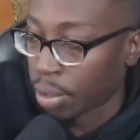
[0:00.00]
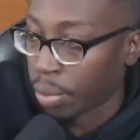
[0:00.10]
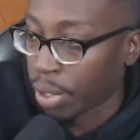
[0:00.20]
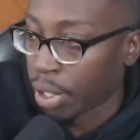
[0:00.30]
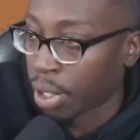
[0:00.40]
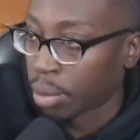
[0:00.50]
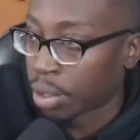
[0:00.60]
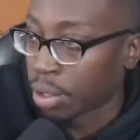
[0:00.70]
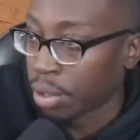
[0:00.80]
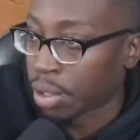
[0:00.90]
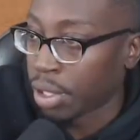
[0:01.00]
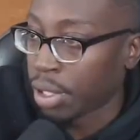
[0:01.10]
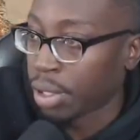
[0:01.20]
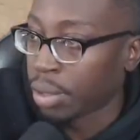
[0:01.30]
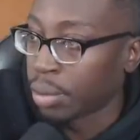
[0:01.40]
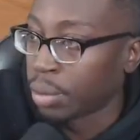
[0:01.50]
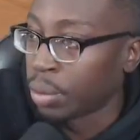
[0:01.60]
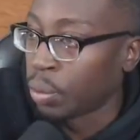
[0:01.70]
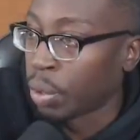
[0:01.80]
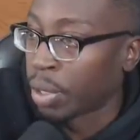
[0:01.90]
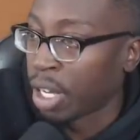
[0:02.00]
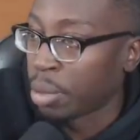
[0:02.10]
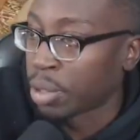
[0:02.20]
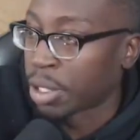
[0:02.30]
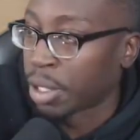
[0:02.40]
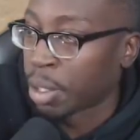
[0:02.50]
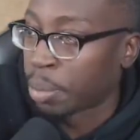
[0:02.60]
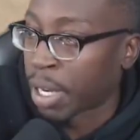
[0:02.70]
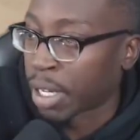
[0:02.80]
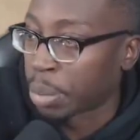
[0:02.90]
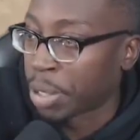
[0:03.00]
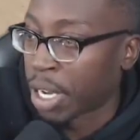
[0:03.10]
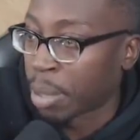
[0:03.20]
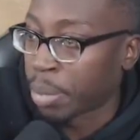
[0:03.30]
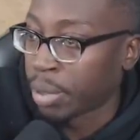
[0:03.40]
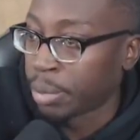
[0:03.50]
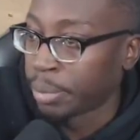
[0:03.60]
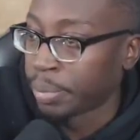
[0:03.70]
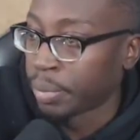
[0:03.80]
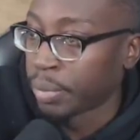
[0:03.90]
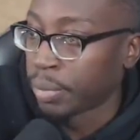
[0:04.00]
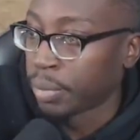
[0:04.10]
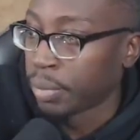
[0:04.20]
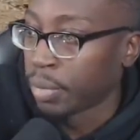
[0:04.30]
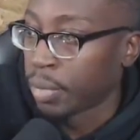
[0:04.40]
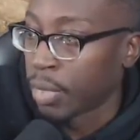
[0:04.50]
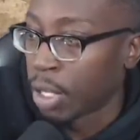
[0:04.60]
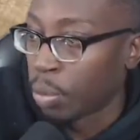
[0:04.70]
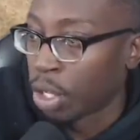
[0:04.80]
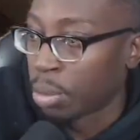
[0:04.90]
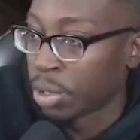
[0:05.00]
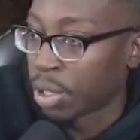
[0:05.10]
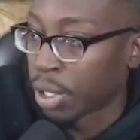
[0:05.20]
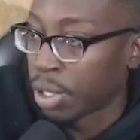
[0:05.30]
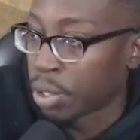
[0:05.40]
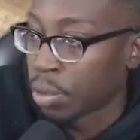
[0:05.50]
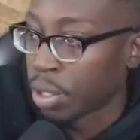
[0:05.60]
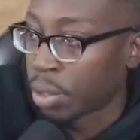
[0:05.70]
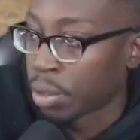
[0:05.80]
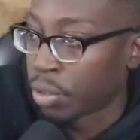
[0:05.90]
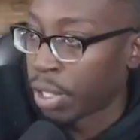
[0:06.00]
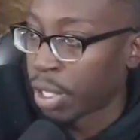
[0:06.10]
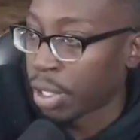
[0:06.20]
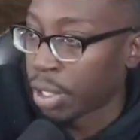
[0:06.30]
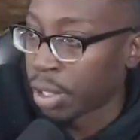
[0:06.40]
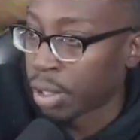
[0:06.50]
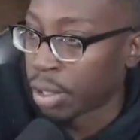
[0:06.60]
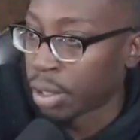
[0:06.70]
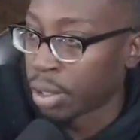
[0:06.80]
There we go. So you see, we were able to pocket pop and we were able to get into a nose grind here.